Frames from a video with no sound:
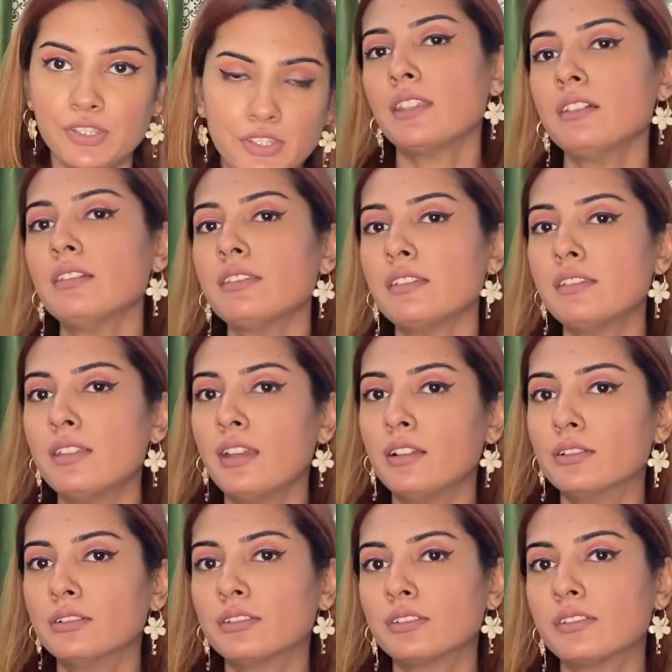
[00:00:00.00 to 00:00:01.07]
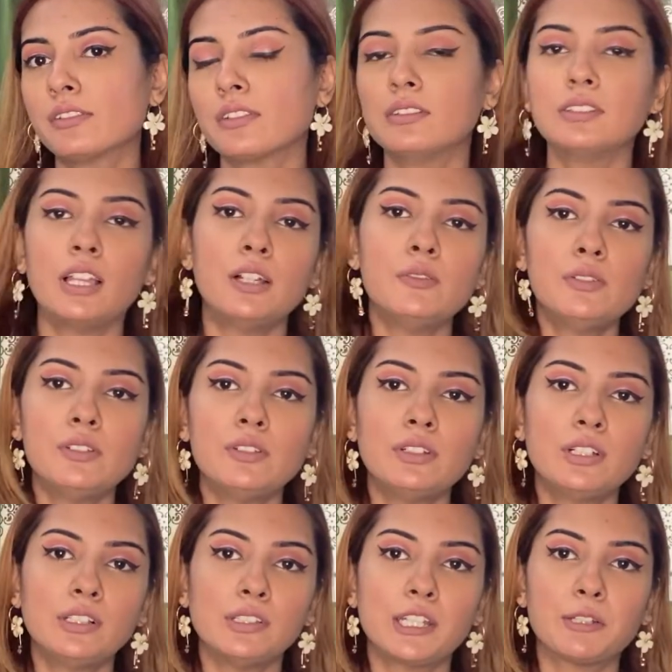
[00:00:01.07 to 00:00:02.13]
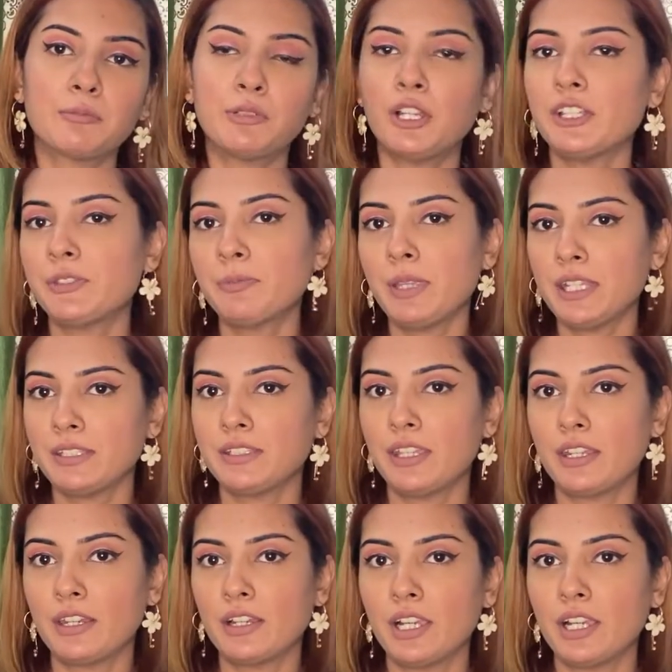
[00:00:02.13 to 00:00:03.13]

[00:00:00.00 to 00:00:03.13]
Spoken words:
Sales intelligence allows you to collect prospect data.